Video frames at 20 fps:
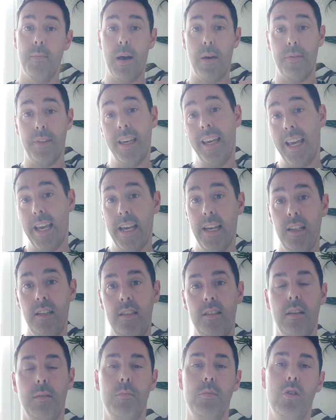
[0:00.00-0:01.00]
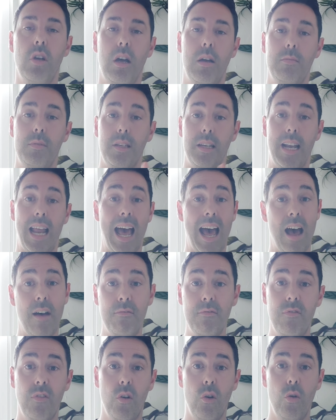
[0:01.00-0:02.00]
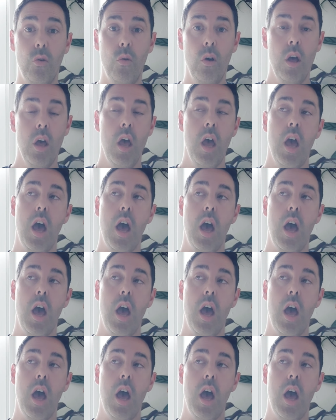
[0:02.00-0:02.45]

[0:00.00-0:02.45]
about the east, sometimes an anvil